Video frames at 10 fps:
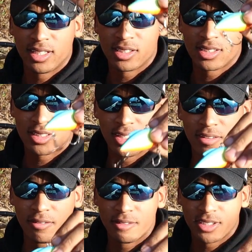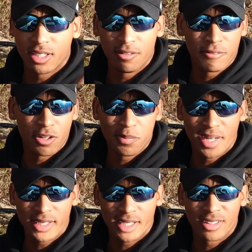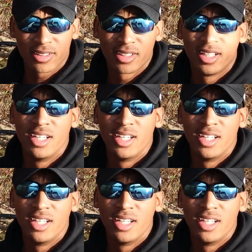it just subtly fall back down.